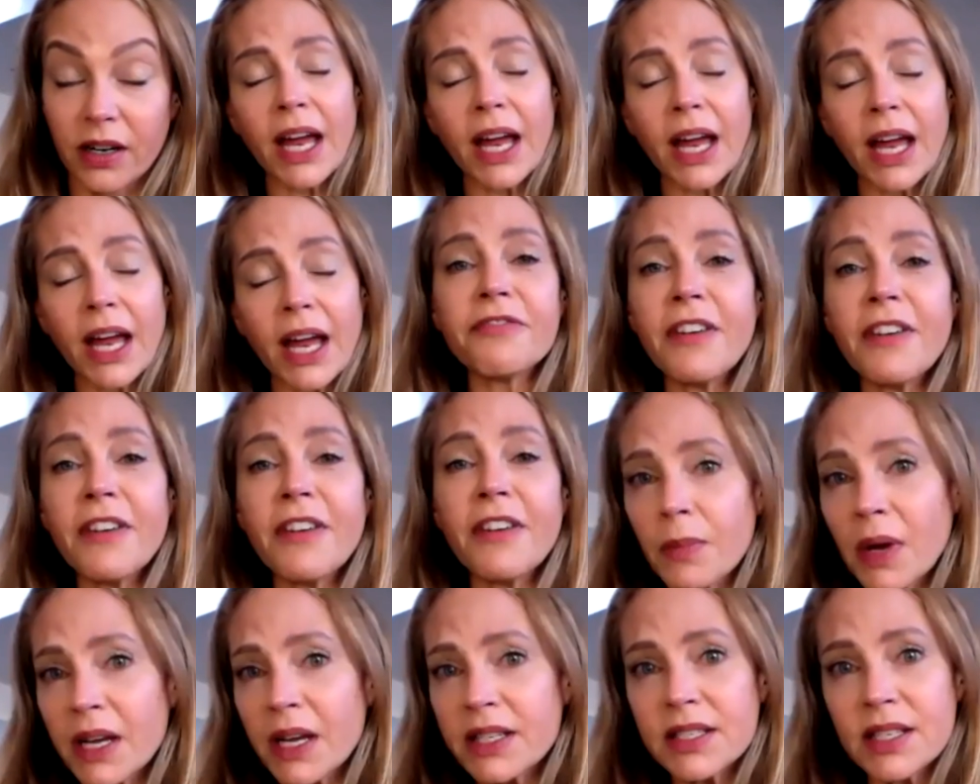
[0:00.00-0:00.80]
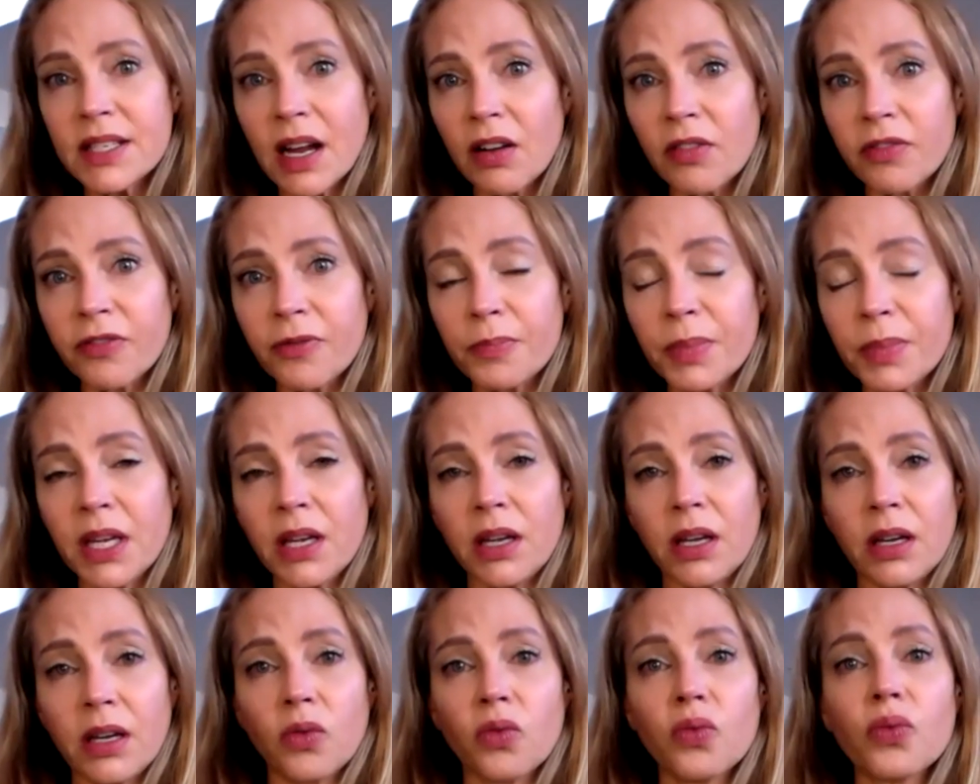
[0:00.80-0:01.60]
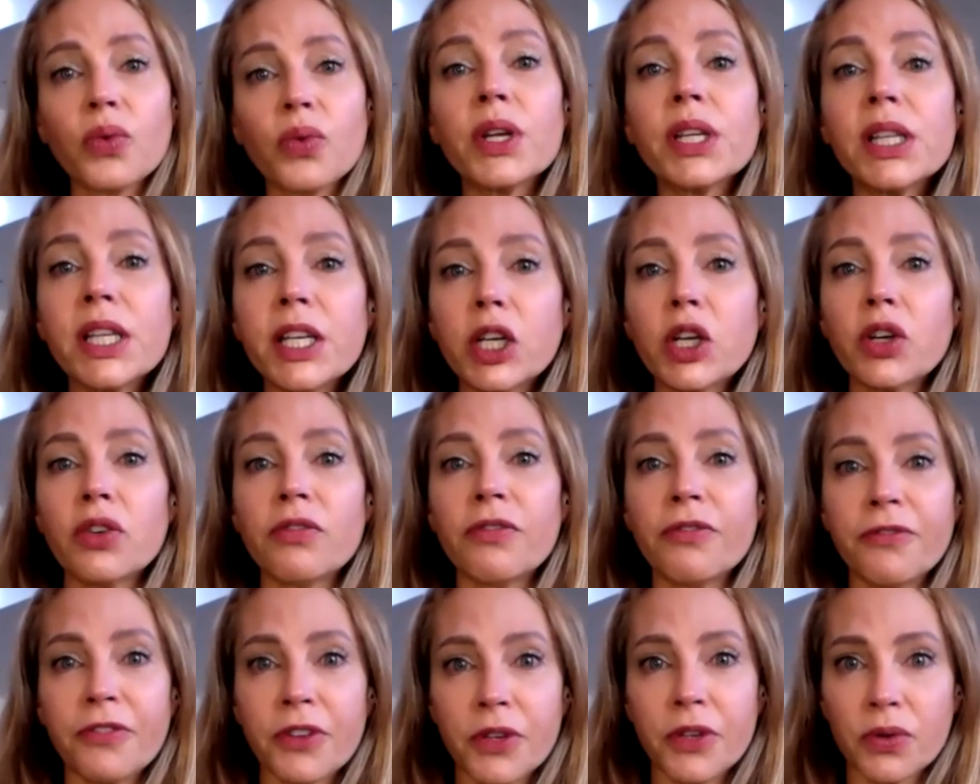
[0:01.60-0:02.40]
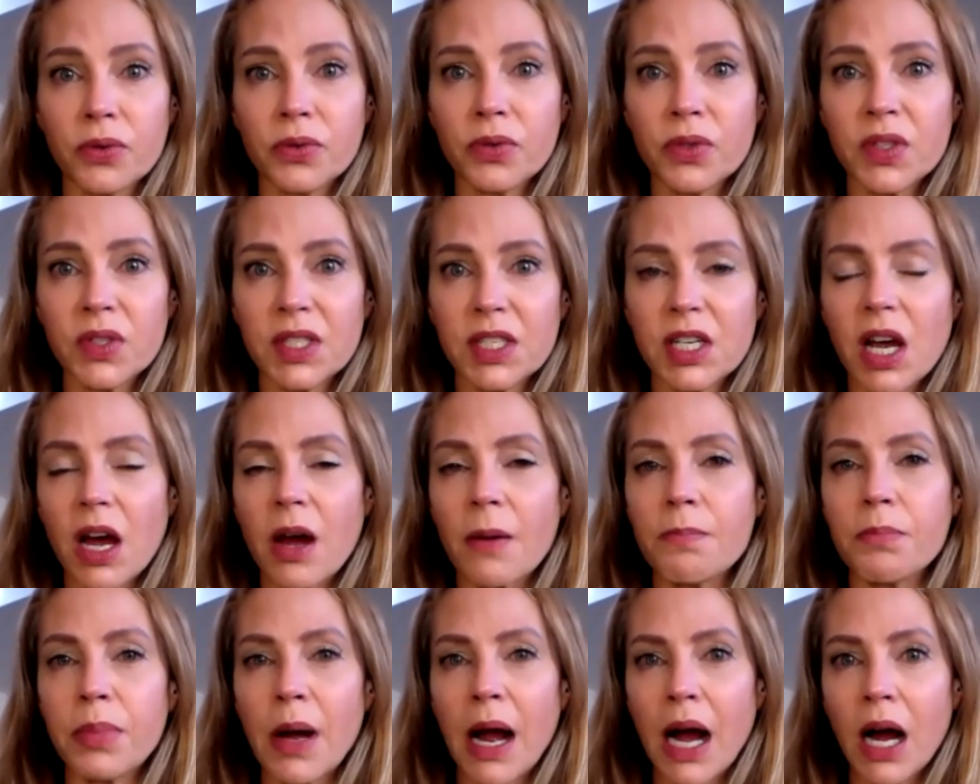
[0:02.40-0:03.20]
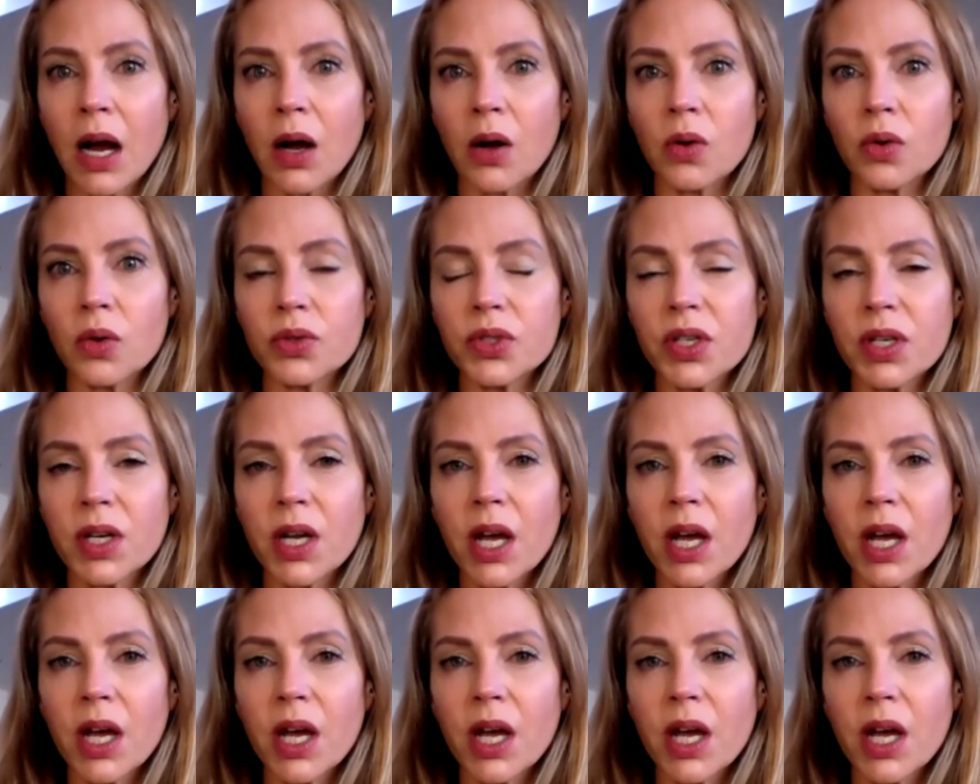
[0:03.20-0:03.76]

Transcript: I found myself being really confused about